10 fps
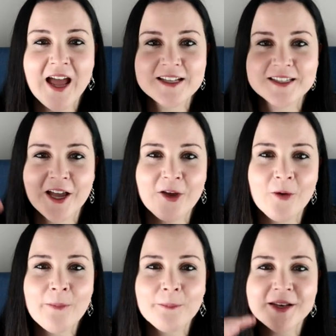as I
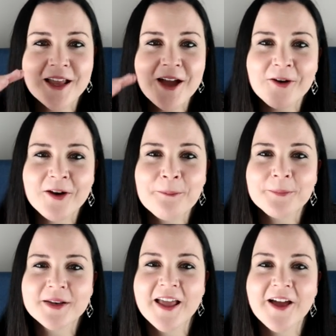go up and
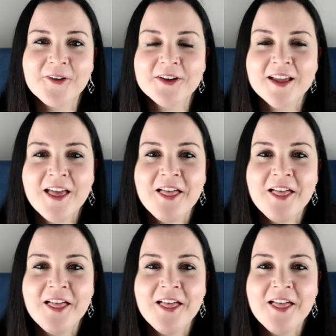down,